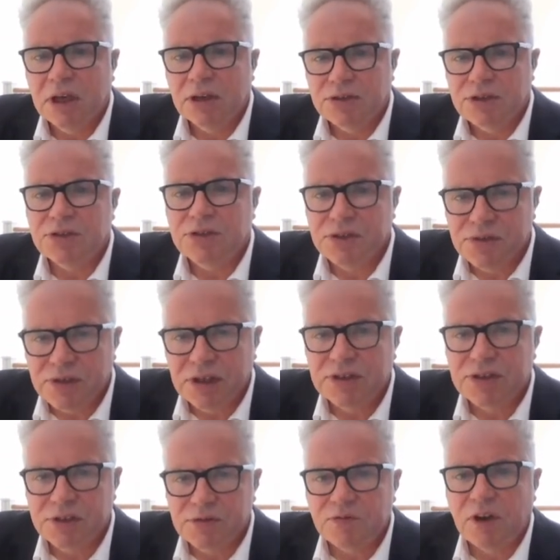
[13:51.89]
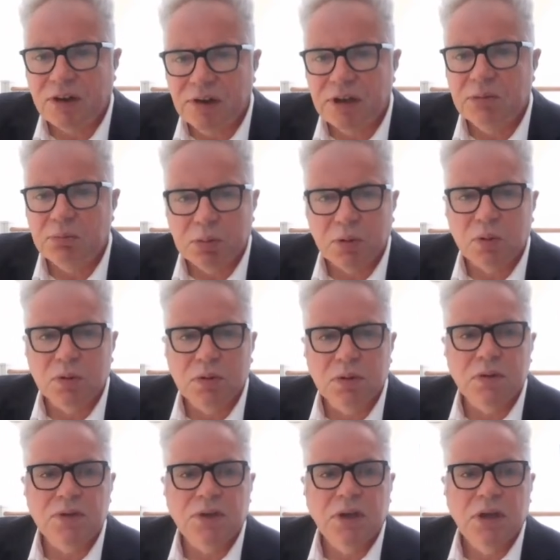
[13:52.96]
such as this is very
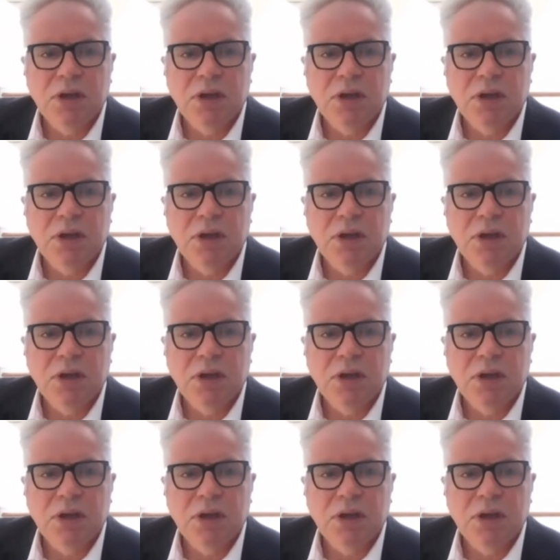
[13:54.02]
important.